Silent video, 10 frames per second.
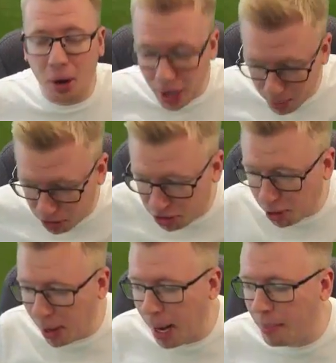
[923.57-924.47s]
I am
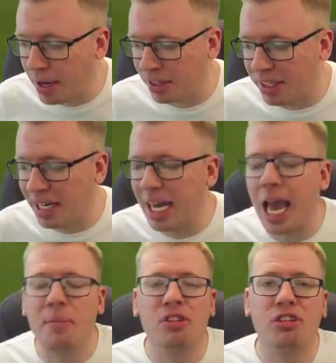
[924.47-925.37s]
so happy. I think the
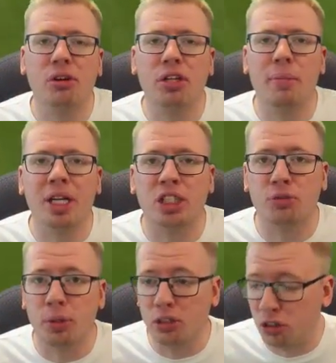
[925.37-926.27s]
game is done, the match
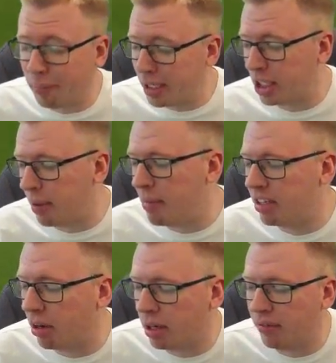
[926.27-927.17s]
is won, especially when we
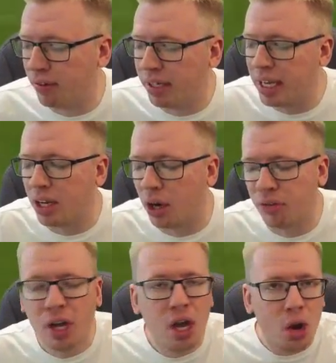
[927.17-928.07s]
tackled him from kick-off.